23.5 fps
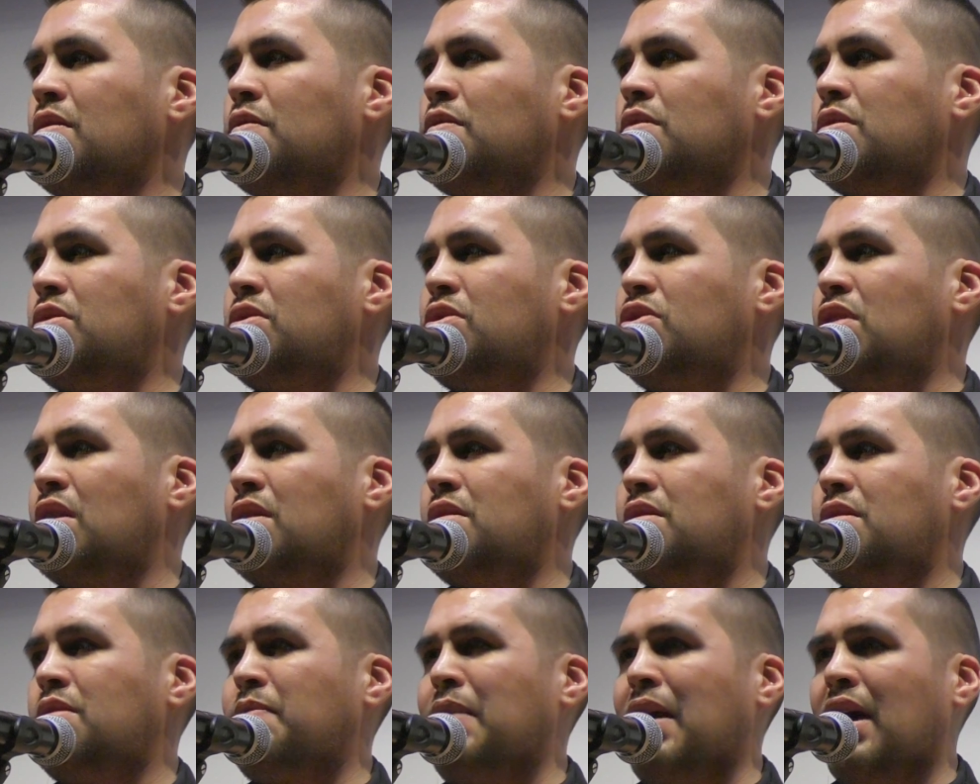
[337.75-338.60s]
which
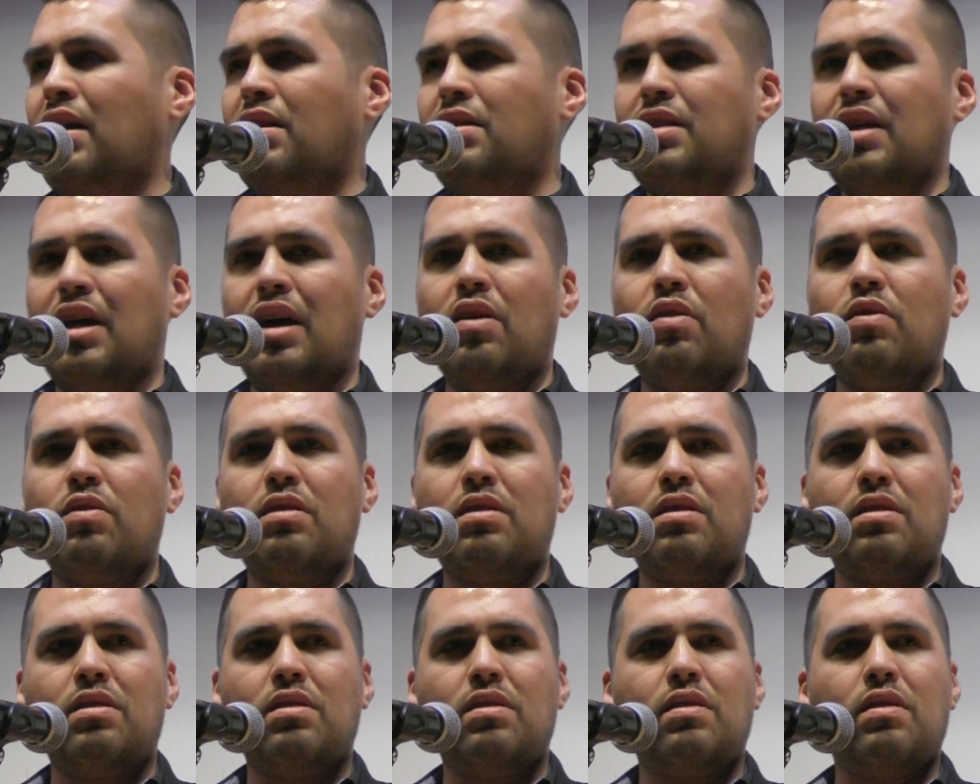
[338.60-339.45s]
jets back
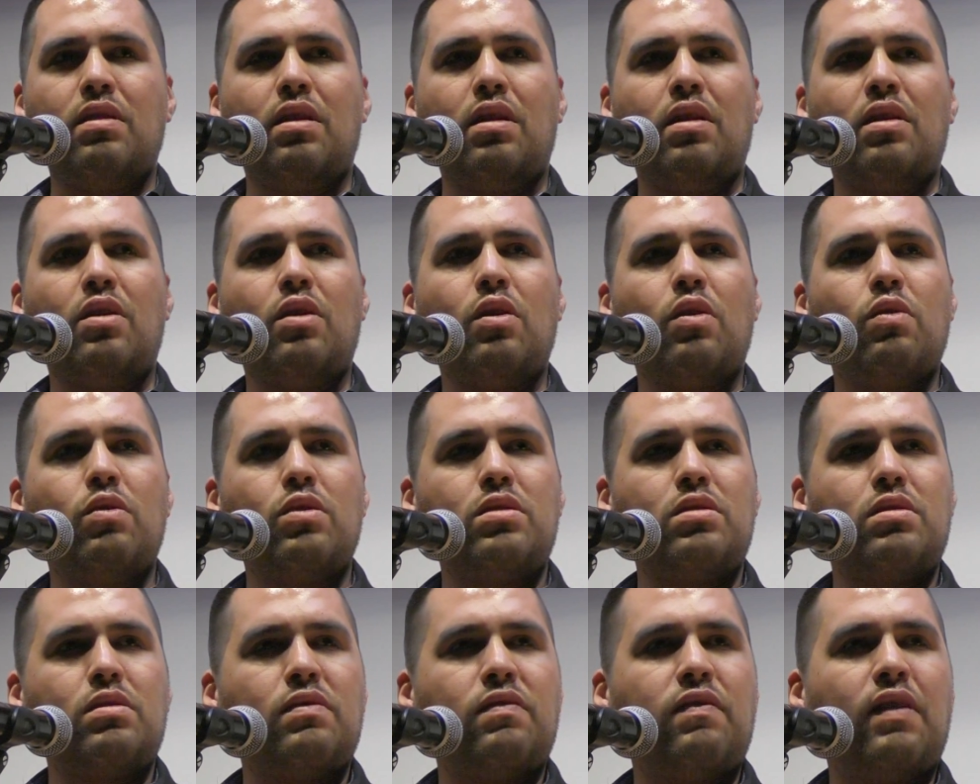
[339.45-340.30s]
down and
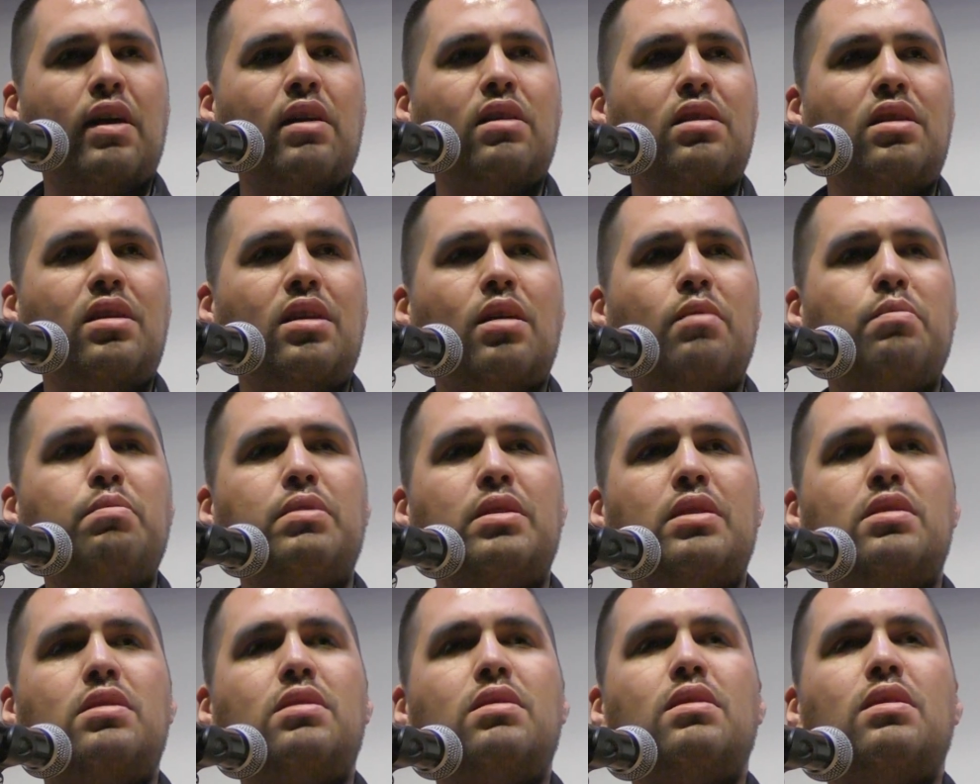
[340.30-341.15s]
goes finally up
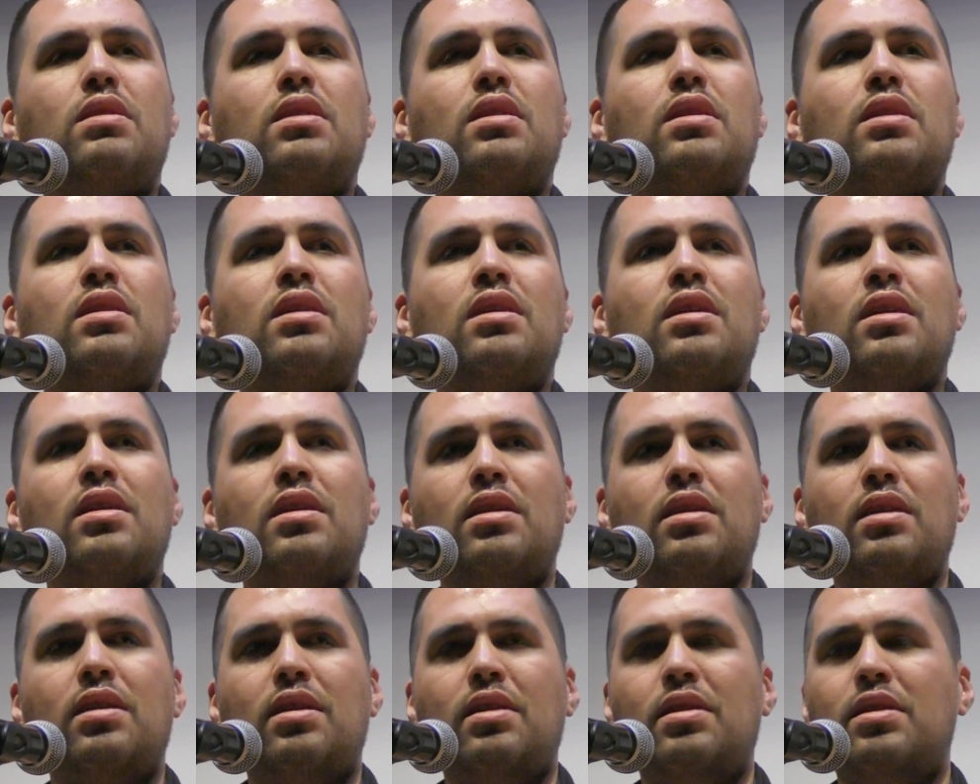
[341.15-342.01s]
into the
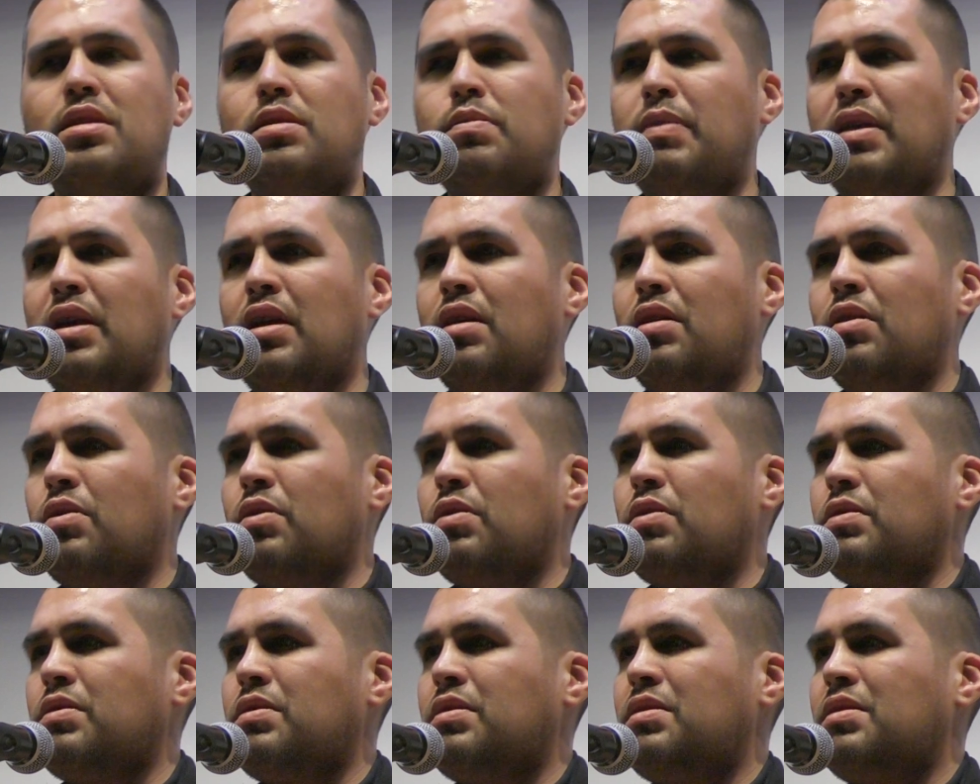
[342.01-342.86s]
East Bay
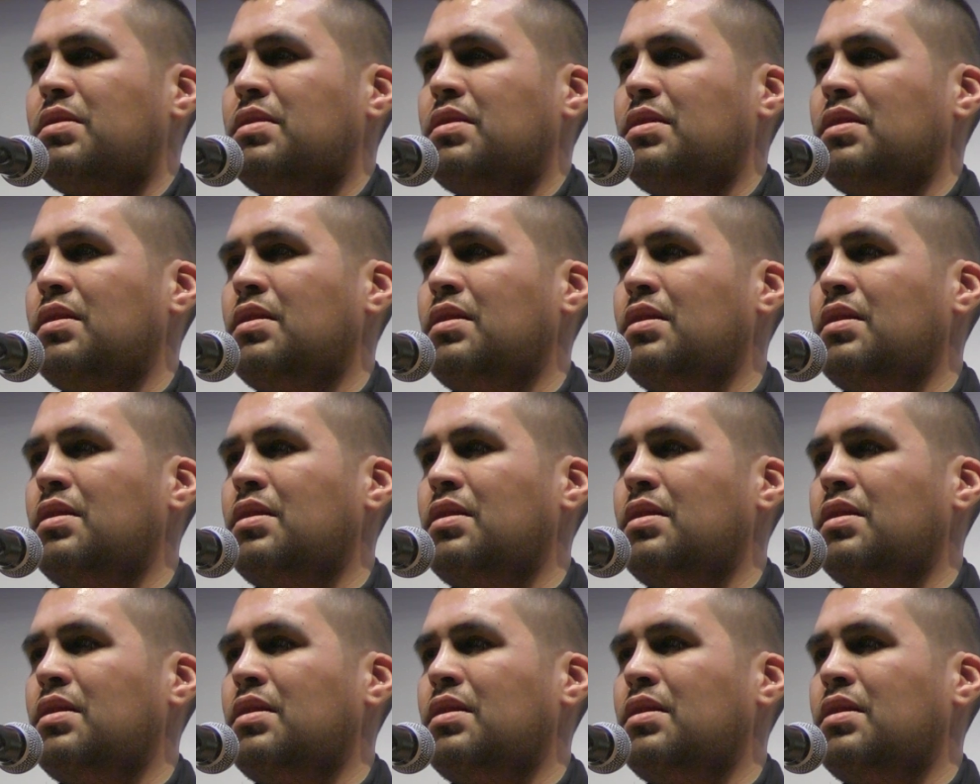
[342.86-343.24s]
Hills,